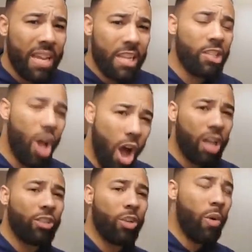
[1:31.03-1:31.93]
It's
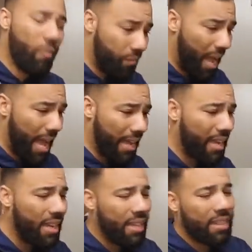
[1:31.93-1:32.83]
also a
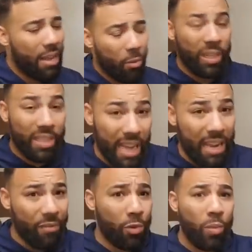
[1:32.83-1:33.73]
fact that when
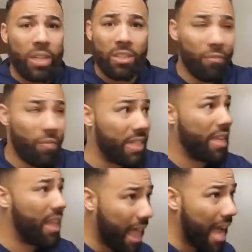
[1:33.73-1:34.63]
David went to face
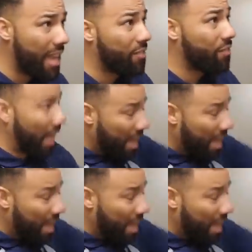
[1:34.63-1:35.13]
Goliath,